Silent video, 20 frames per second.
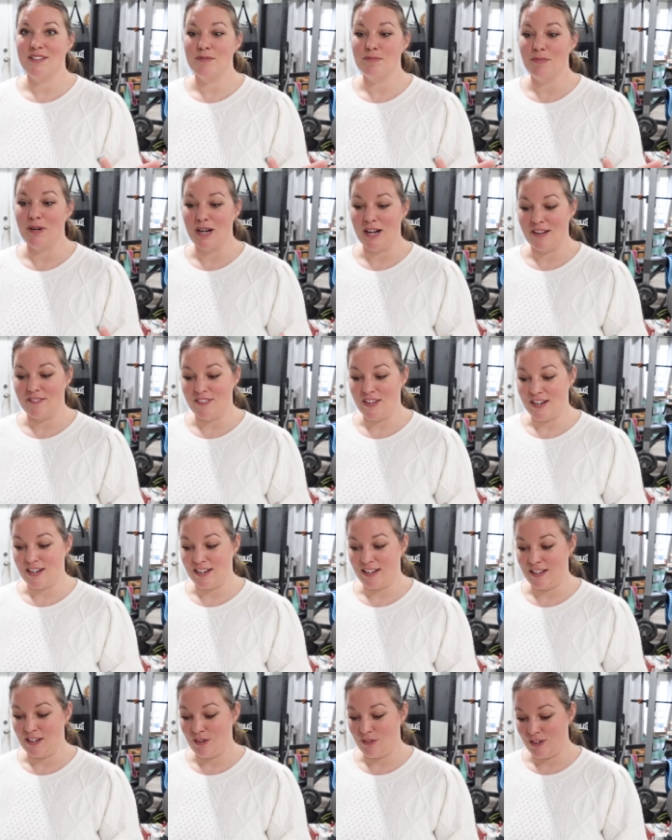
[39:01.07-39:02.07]
But I've got to
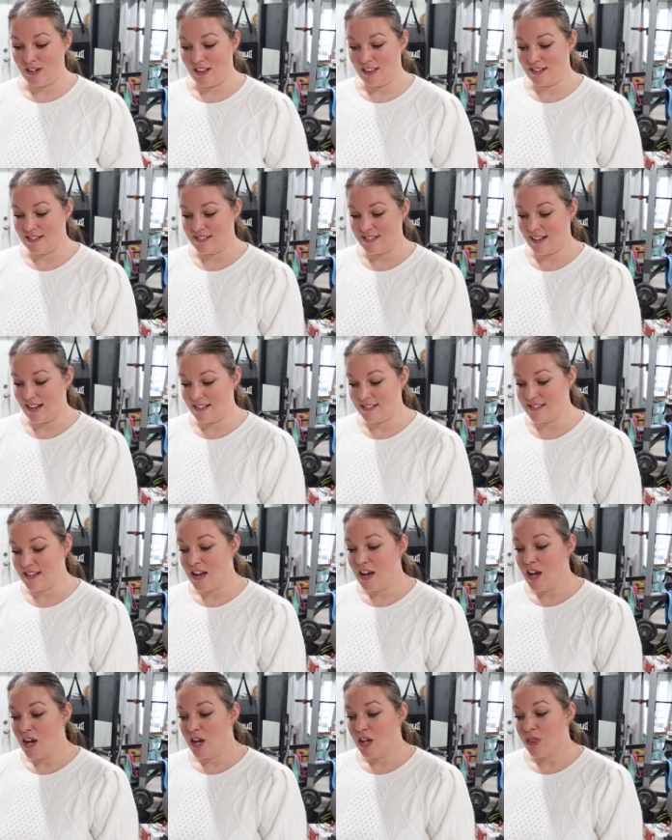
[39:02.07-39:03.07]
get going on the designs.
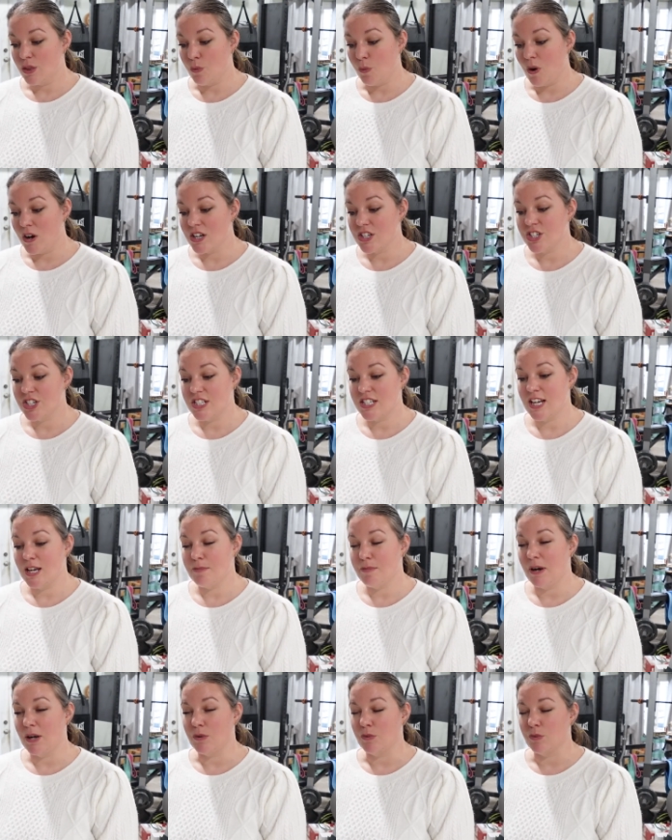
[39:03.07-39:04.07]
The washi
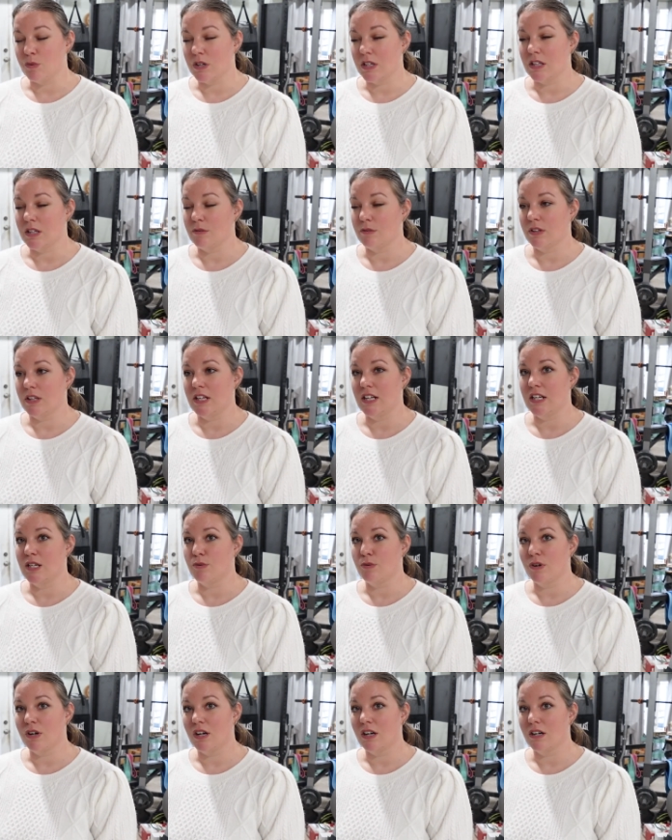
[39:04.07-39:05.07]
tape I really, really need to
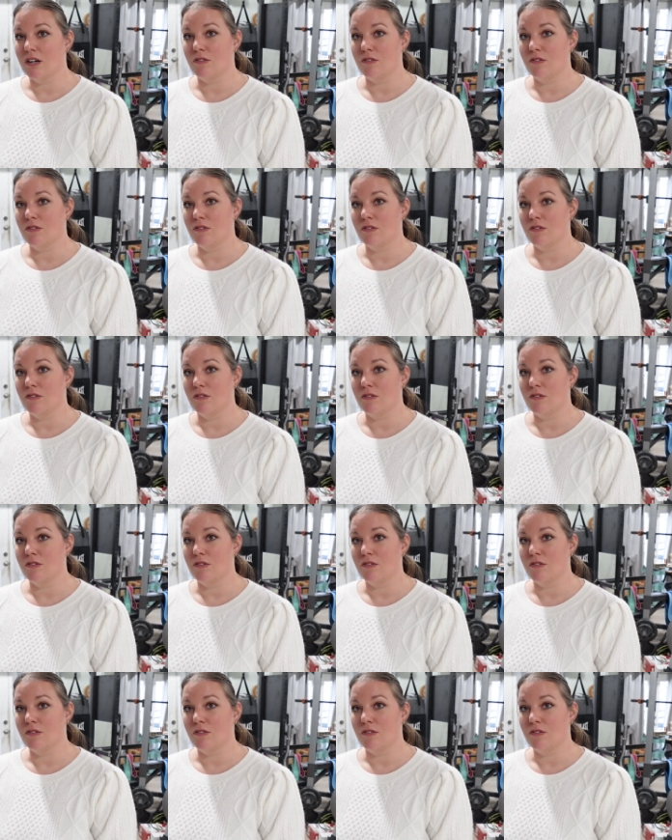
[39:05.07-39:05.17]
work on